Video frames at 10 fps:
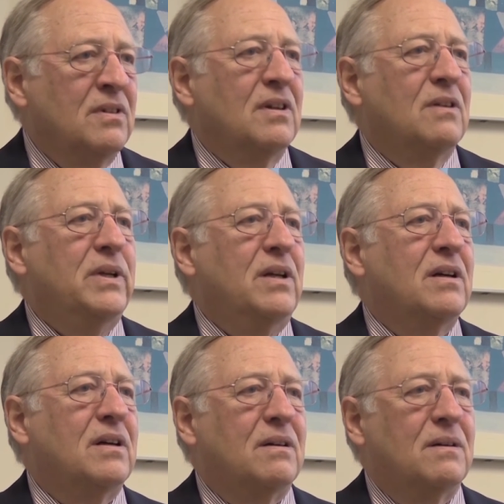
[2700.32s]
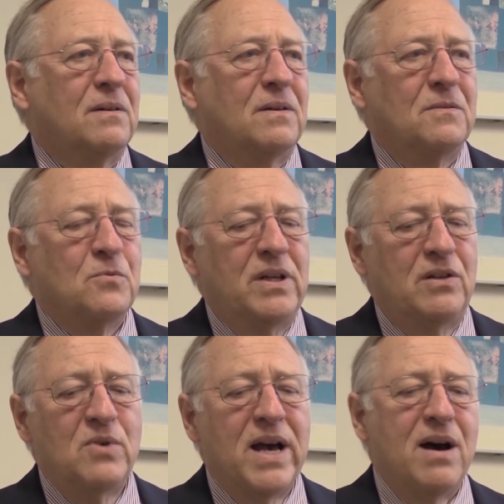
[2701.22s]
We
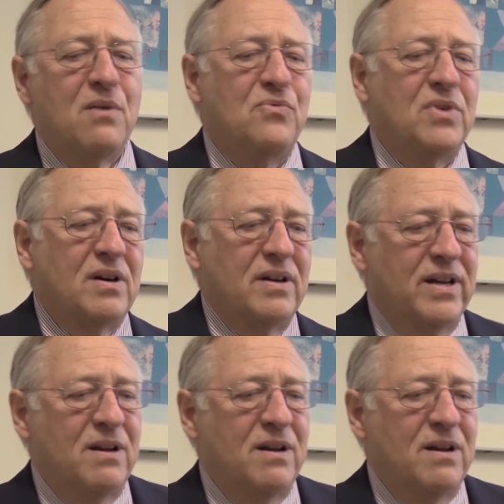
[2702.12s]
do have in